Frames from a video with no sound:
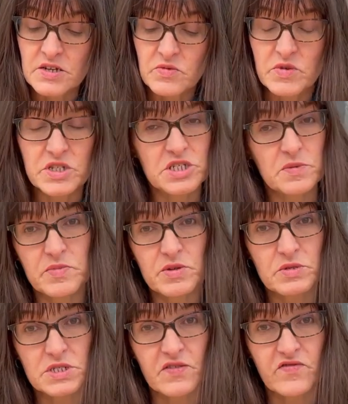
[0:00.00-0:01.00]
which are
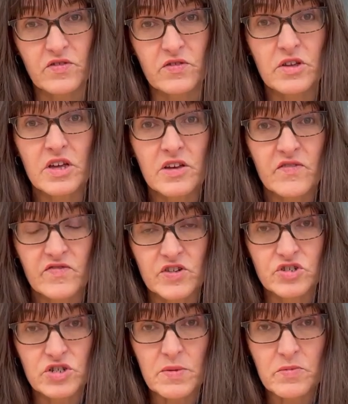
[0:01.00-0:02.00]
beautiful for
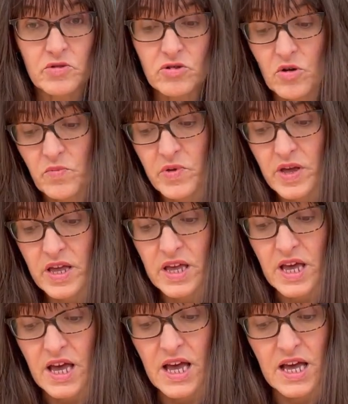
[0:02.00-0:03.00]
trap
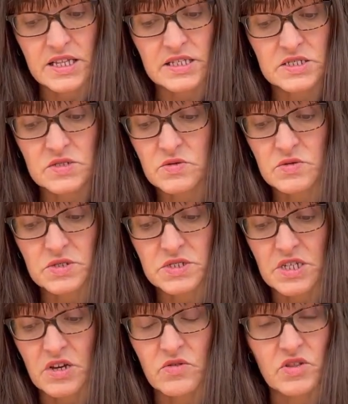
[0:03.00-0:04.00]
cropping, and
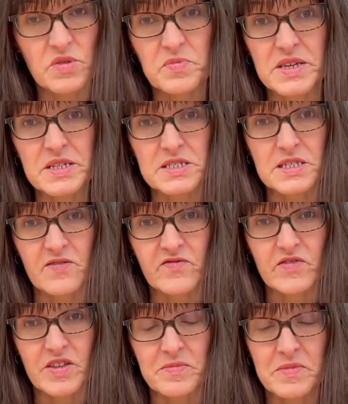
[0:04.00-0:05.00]
also the bees
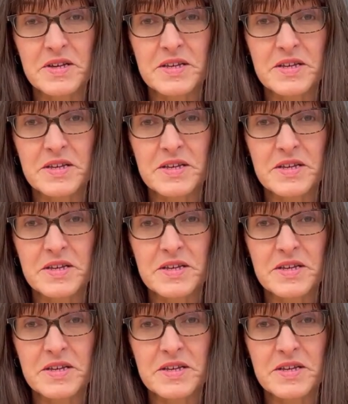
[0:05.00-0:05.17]
love them.